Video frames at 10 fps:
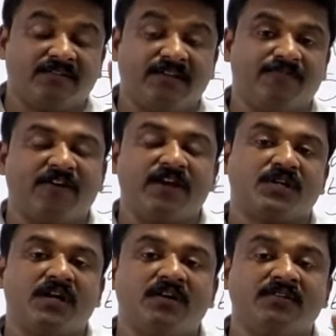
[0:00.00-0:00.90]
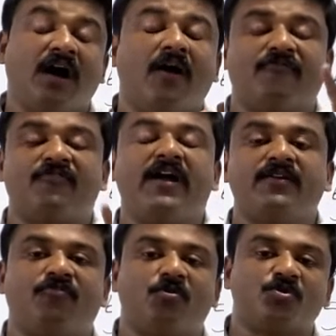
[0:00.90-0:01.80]
defeated the
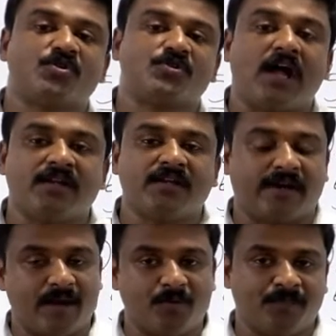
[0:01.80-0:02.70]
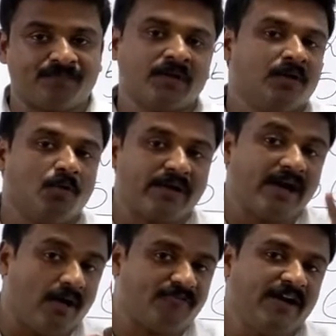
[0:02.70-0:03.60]
Afghani forces under Hemu. Okay,
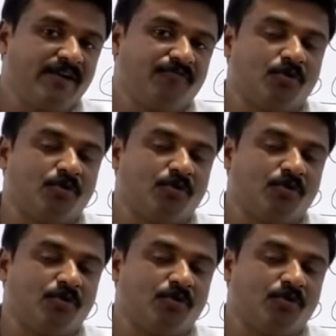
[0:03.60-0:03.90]
Afghani